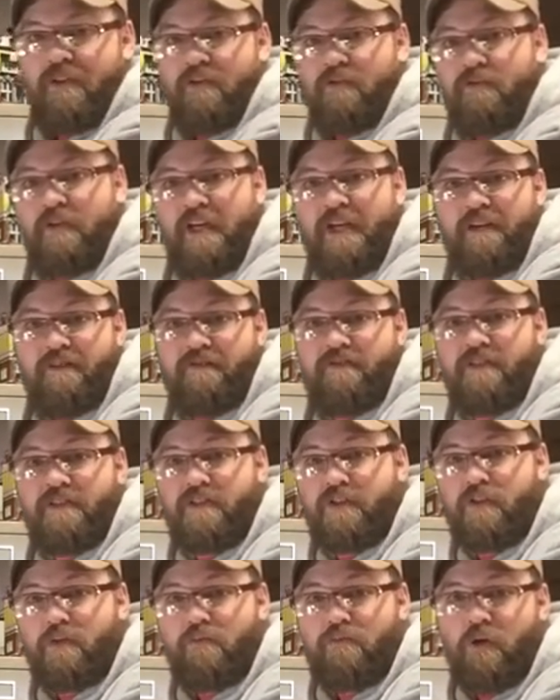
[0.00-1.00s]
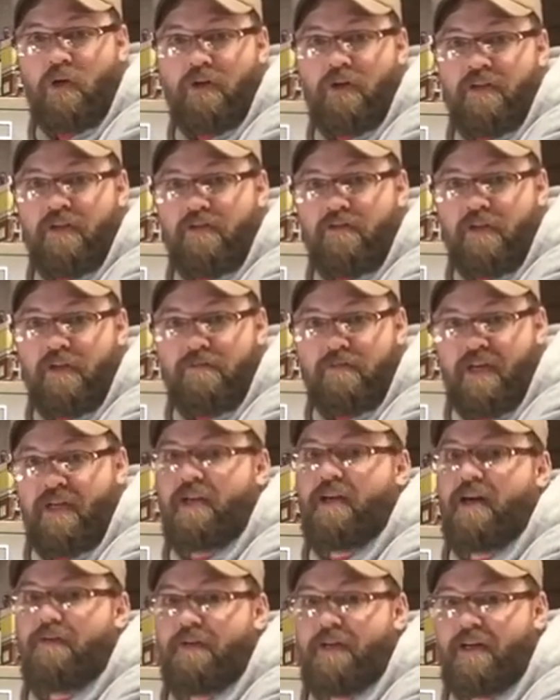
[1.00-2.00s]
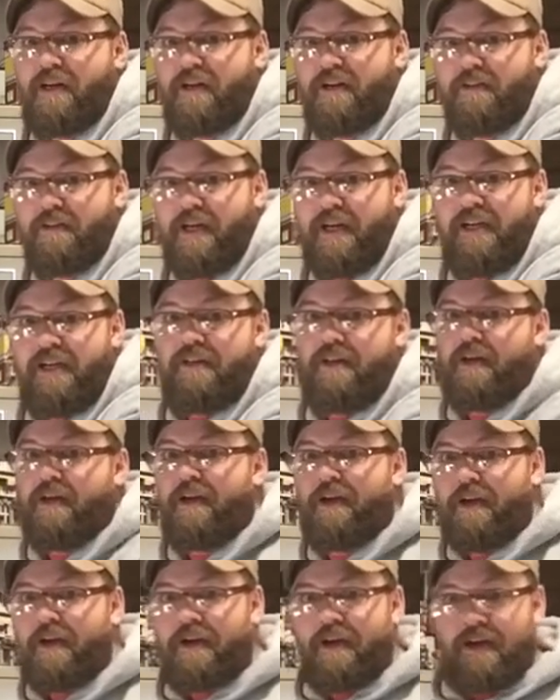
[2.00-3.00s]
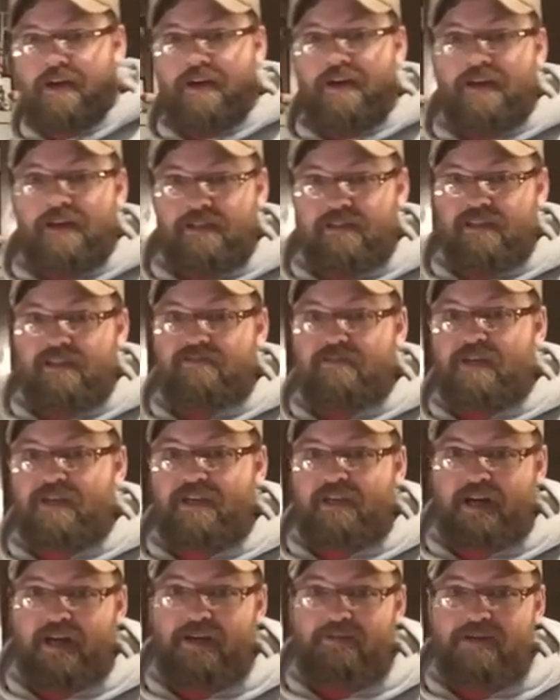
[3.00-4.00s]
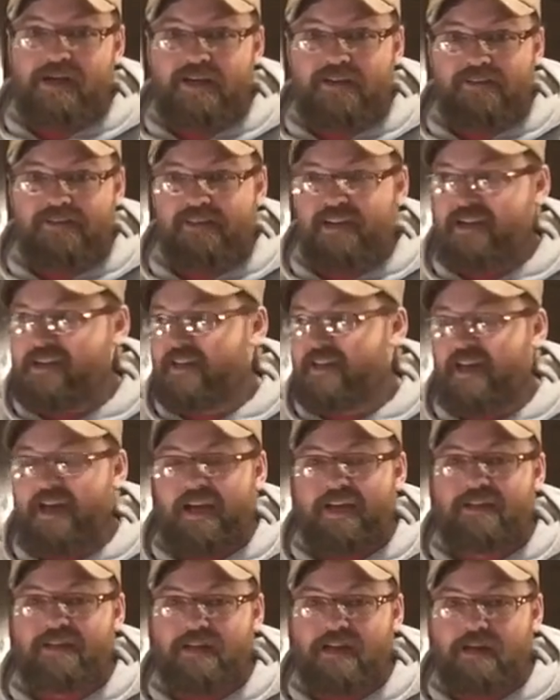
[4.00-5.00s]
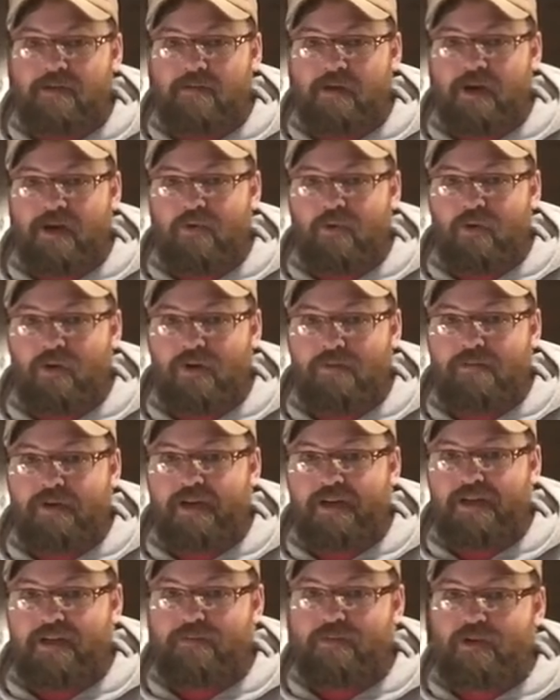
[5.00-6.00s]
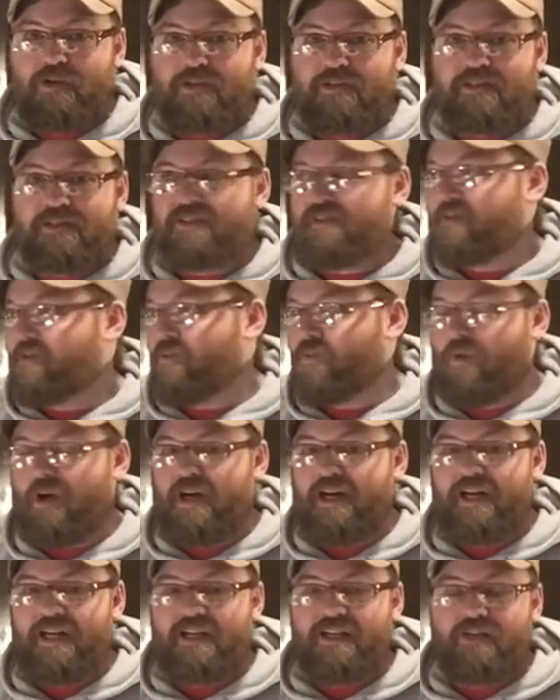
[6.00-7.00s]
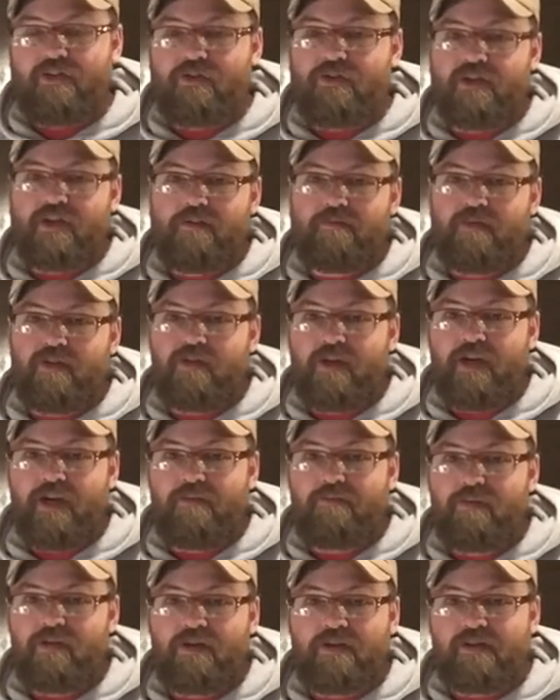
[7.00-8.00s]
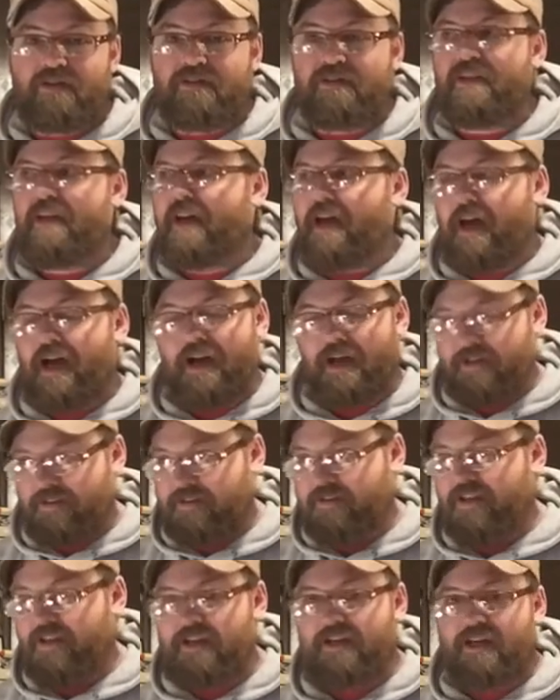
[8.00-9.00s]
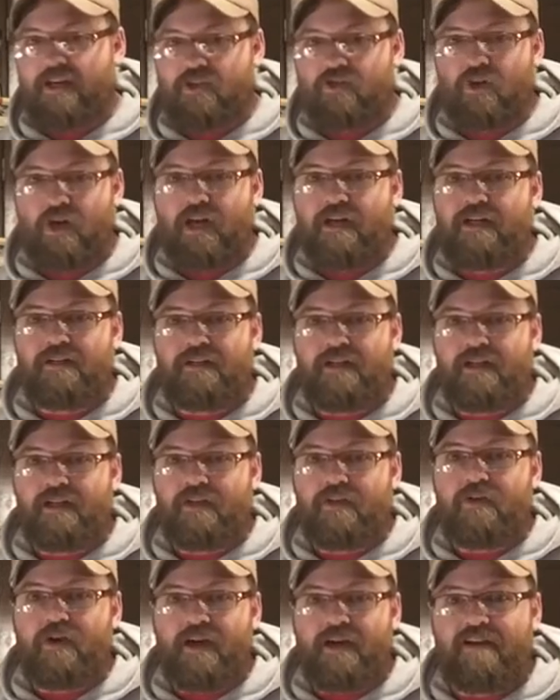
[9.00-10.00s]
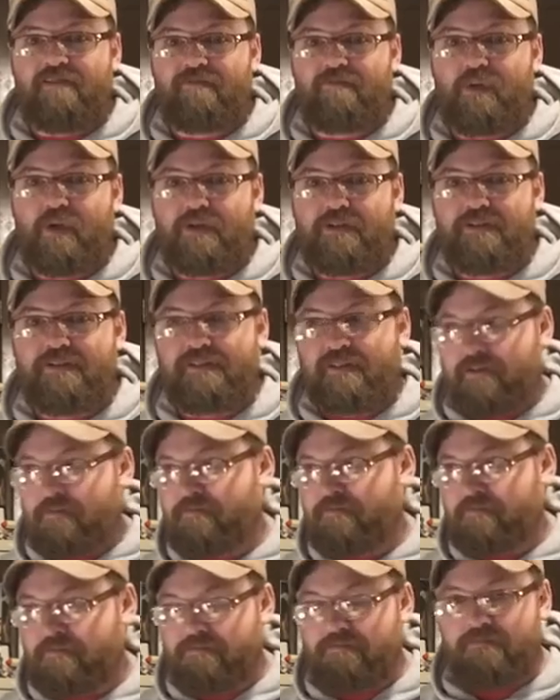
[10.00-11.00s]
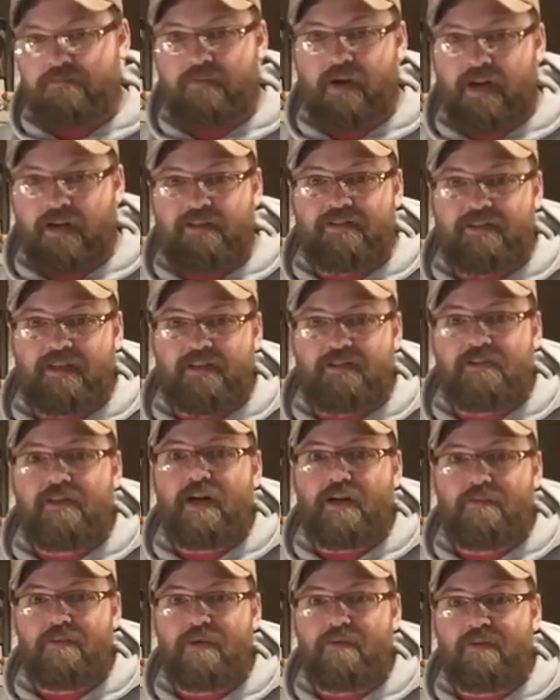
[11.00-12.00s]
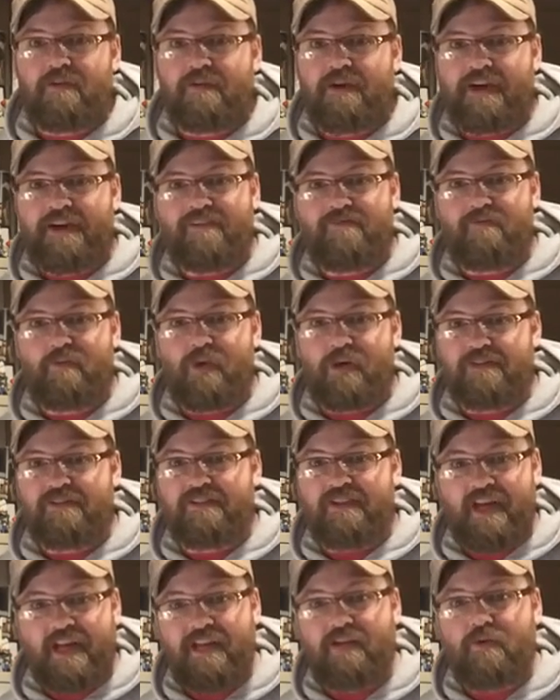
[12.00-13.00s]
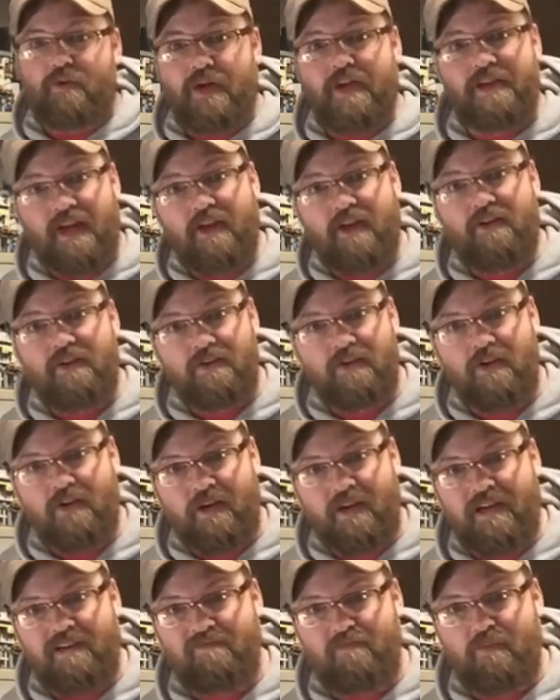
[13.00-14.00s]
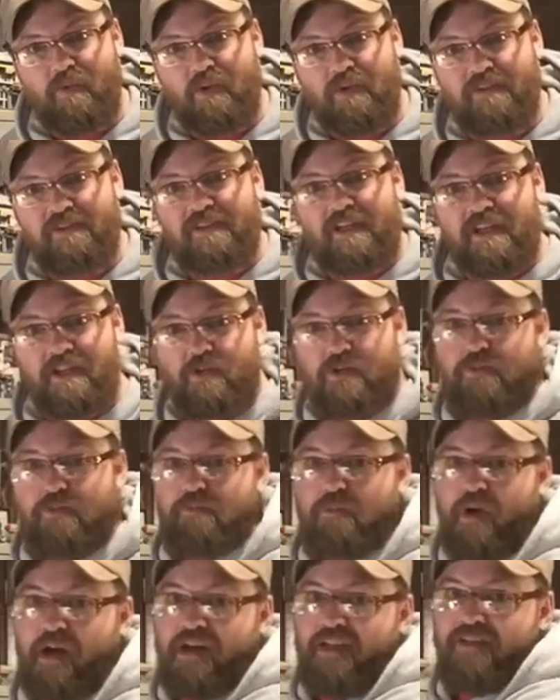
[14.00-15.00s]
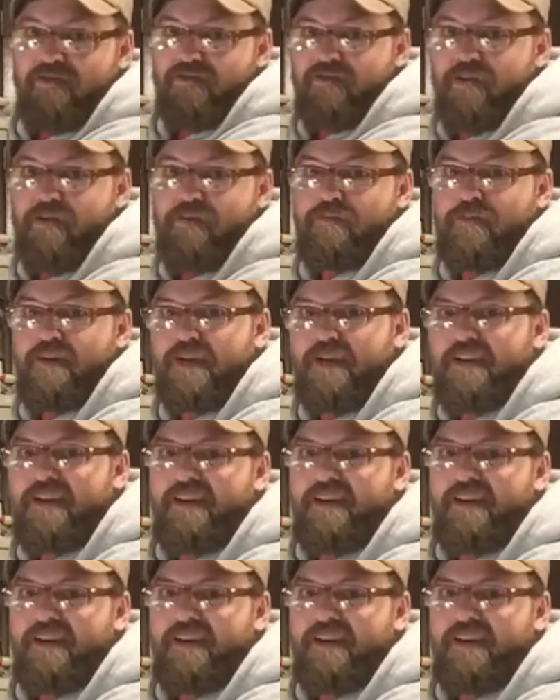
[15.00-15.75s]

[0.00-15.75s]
read a physical book than read my comic online, leave me a comment. Say that, hey Tom, I want to buy your books. Why didn't you tell me you had books? I think I tried to tell you I have books. I tell a lot of people I have books. Anyway, now you know I have books and you can buy them from me.